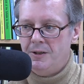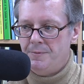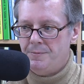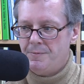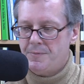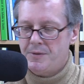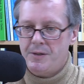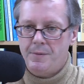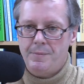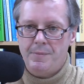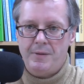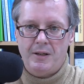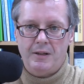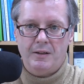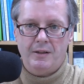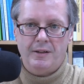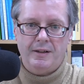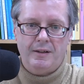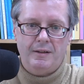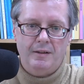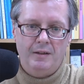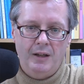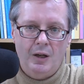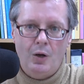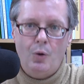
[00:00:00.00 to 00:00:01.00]
something
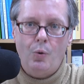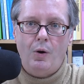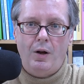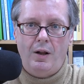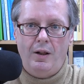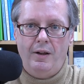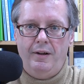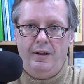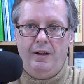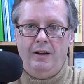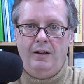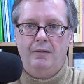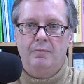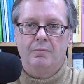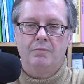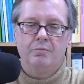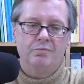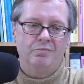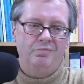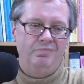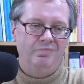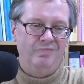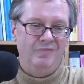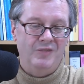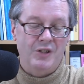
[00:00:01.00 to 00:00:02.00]
like equality,
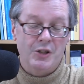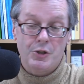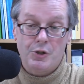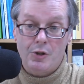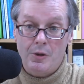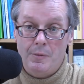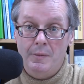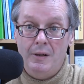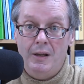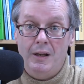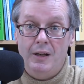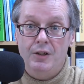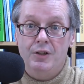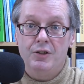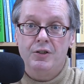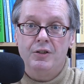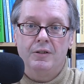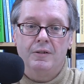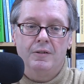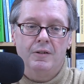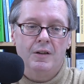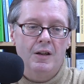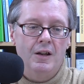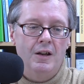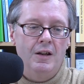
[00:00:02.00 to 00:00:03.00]

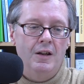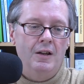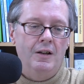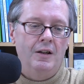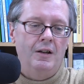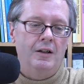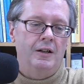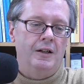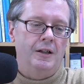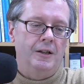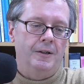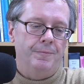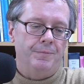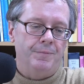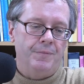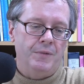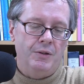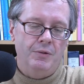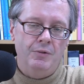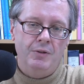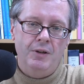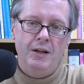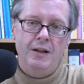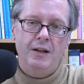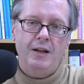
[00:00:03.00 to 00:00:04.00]
discrimination.
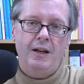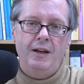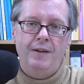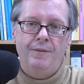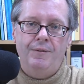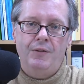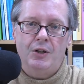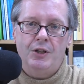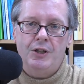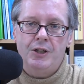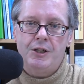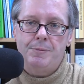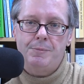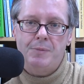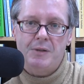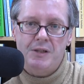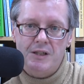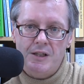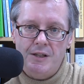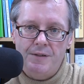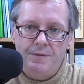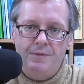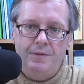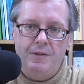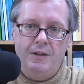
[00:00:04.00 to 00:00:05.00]
You need a very
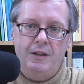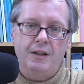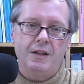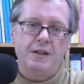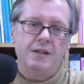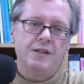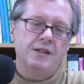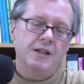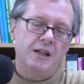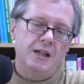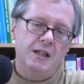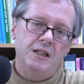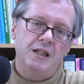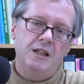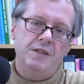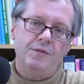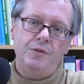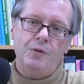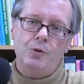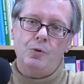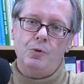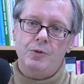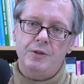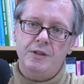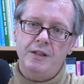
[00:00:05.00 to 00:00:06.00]
specific
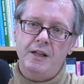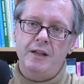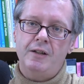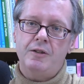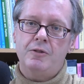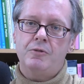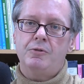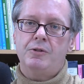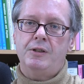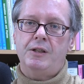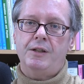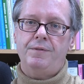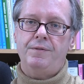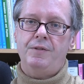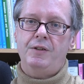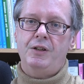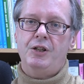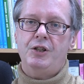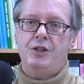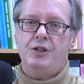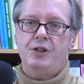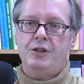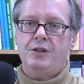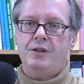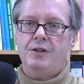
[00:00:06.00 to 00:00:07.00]
scientific or technical
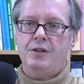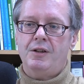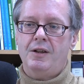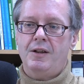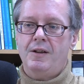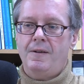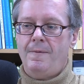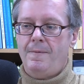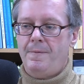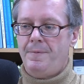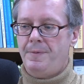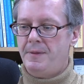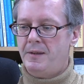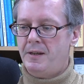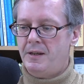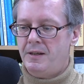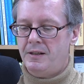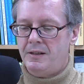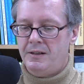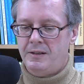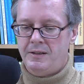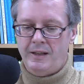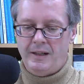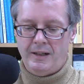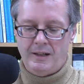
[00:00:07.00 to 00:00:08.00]
definition
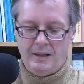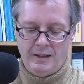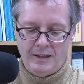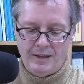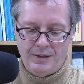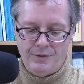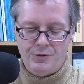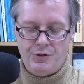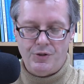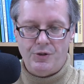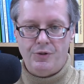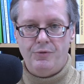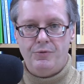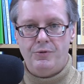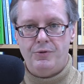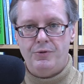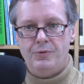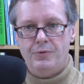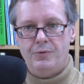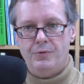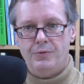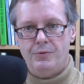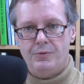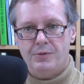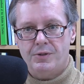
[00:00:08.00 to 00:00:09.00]
that allows you
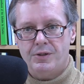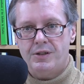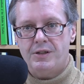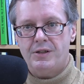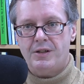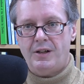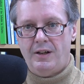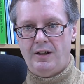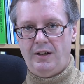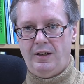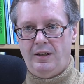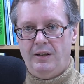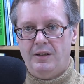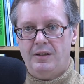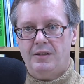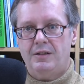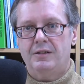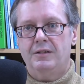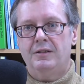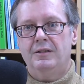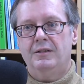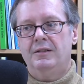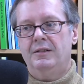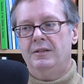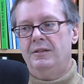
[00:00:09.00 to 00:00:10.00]
to study
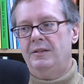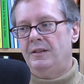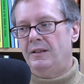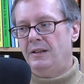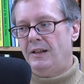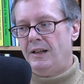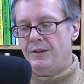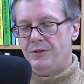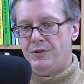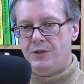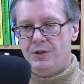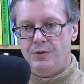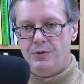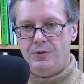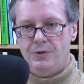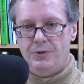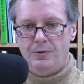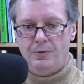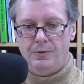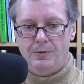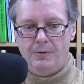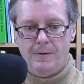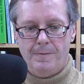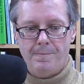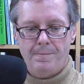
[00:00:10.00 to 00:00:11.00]
it. It allows you
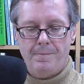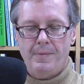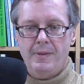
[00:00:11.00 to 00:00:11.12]
to